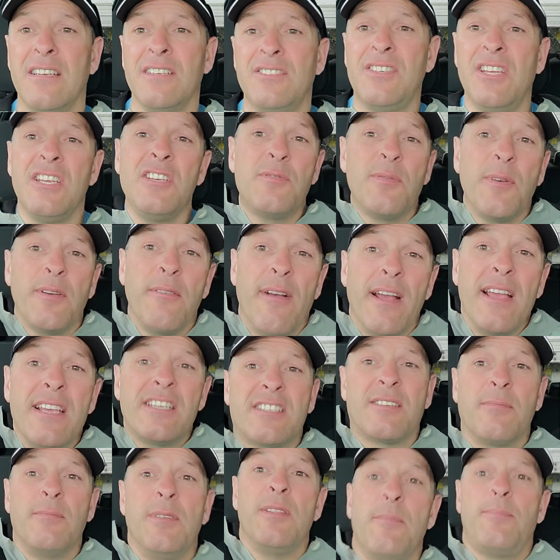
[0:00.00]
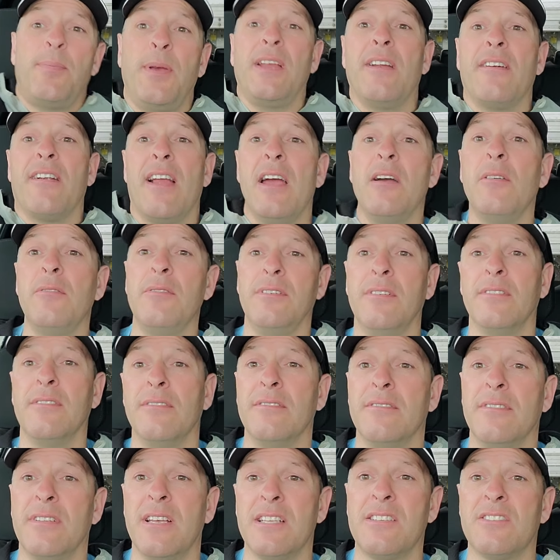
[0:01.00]
Geez, we raced him in the Peter
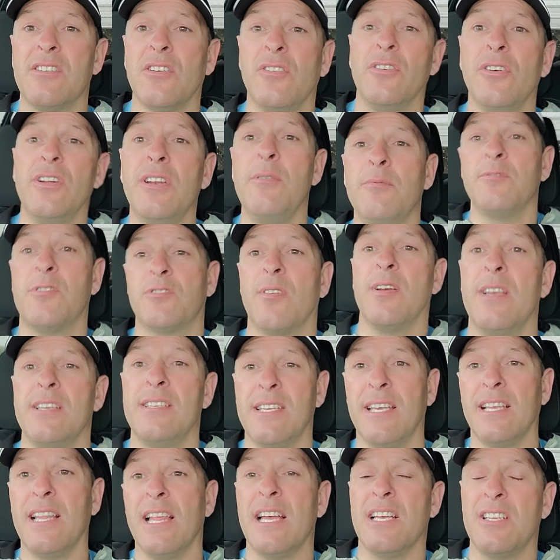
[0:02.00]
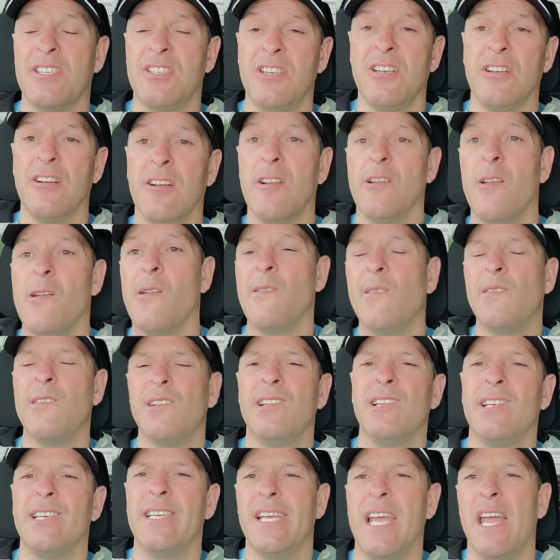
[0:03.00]
Houghton. It's how good he was racing last year.
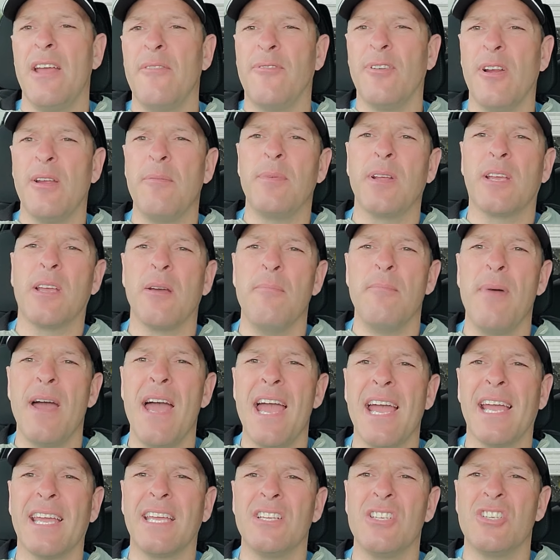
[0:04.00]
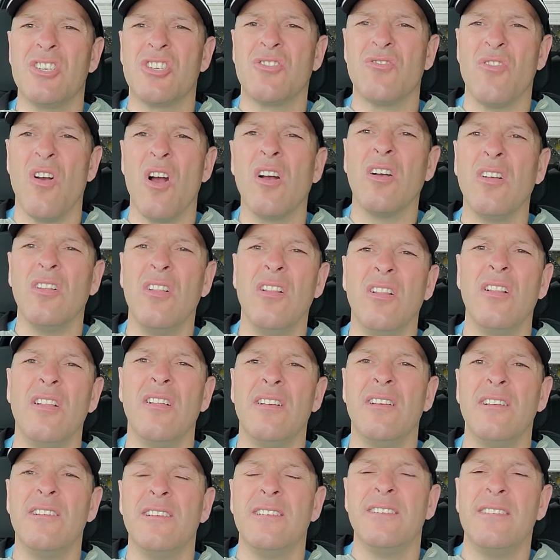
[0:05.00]
And for him to come back and struggle
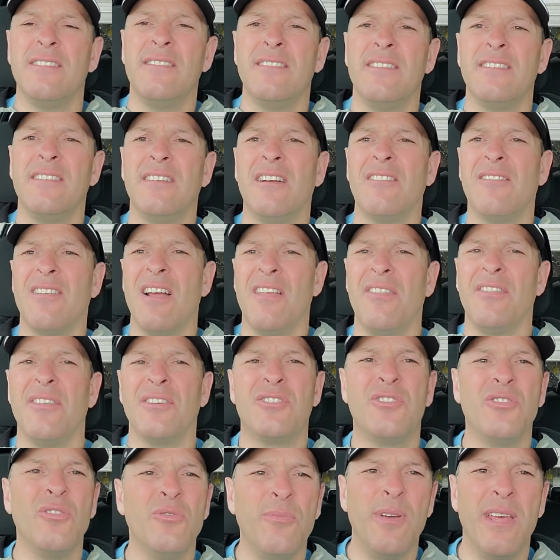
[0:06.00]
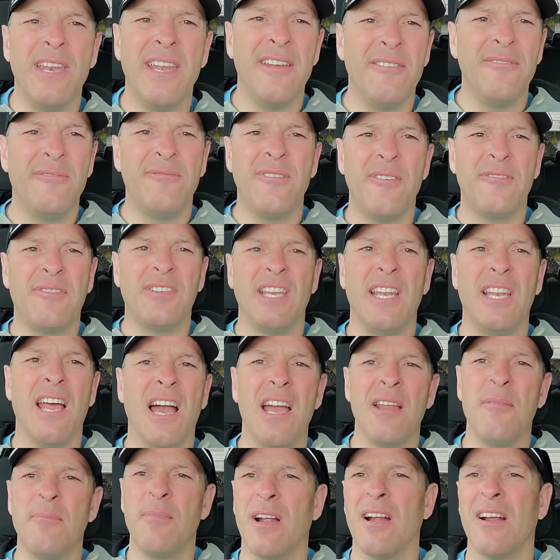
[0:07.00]
around the 2-minute
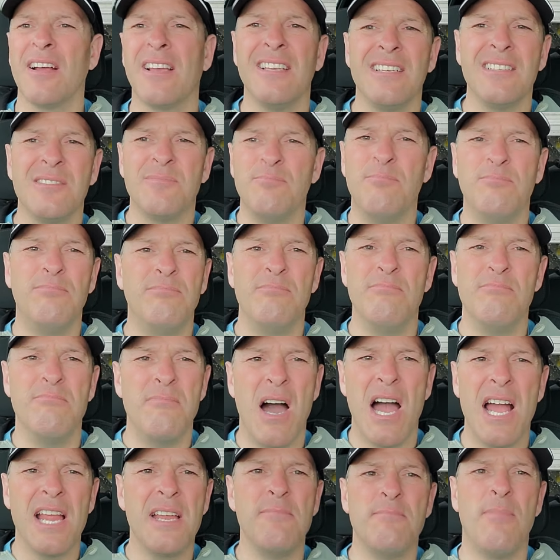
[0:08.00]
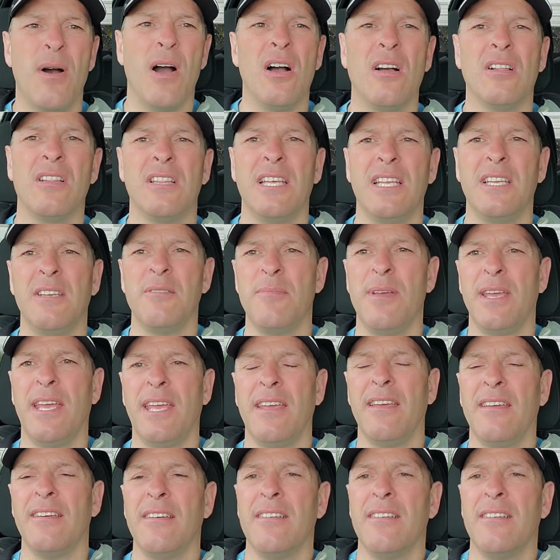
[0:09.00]
59 mark is mind-boggling to me.